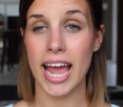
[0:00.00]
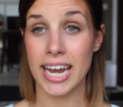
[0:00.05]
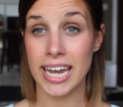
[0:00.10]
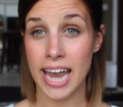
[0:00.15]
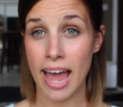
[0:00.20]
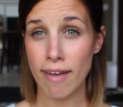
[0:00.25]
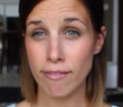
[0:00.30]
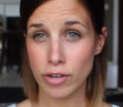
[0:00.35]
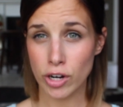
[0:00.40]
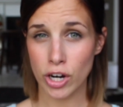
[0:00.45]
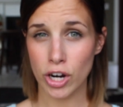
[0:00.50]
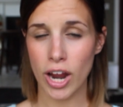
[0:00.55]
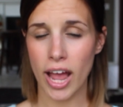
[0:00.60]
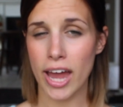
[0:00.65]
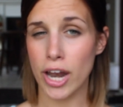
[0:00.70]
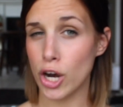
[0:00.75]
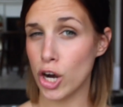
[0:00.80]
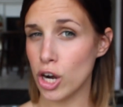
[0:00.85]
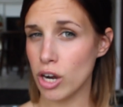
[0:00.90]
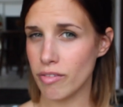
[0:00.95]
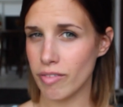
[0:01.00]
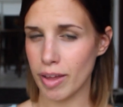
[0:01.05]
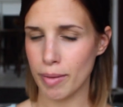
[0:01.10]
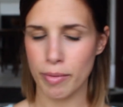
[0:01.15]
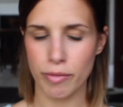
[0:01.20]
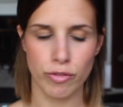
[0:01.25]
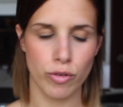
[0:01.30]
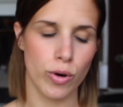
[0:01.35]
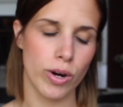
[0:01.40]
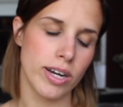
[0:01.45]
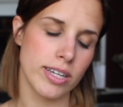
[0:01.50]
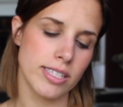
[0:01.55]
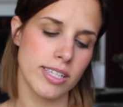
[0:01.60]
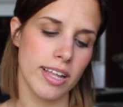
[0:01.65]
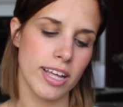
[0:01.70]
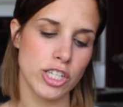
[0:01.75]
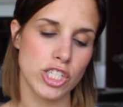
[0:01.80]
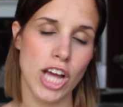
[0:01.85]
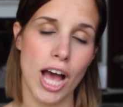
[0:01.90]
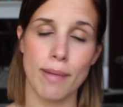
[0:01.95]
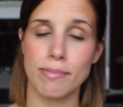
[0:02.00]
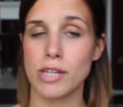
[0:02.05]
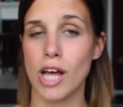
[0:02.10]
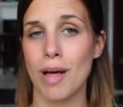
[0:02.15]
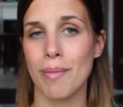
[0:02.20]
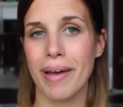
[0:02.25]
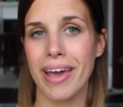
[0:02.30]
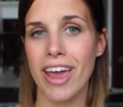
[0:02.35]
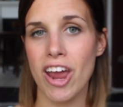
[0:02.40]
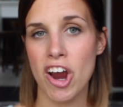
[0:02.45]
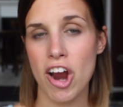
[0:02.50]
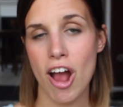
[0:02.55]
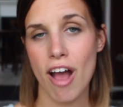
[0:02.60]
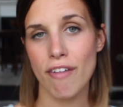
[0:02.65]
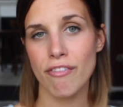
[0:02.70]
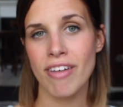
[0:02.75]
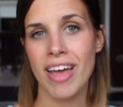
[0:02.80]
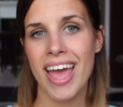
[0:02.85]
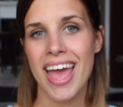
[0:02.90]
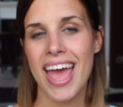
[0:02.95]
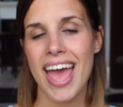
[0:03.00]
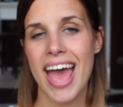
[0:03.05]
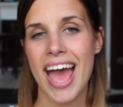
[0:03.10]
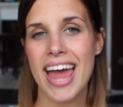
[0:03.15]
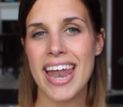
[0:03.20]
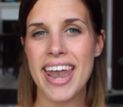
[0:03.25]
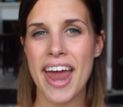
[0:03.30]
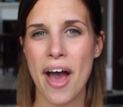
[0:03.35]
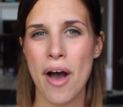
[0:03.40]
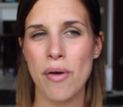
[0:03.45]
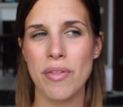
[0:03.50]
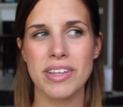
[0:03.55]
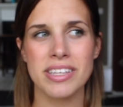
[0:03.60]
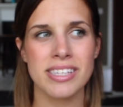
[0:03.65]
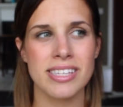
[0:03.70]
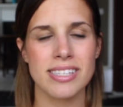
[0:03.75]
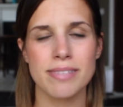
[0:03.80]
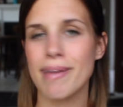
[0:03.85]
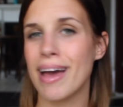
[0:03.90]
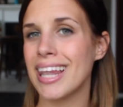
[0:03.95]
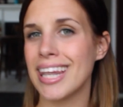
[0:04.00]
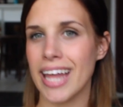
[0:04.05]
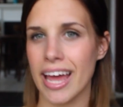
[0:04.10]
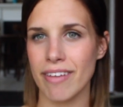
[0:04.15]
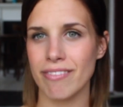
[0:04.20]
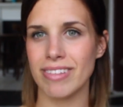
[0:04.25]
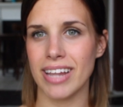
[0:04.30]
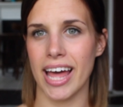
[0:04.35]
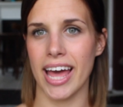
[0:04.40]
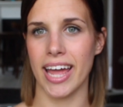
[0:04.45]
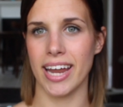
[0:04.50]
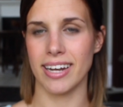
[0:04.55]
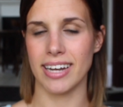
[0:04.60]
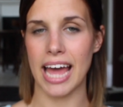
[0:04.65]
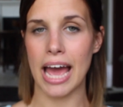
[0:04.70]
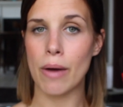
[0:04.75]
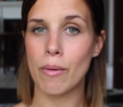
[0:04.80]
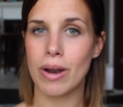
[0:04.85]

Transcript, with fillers: I never had heard of it before until I chopped all my hair off, and now this is my lifeline.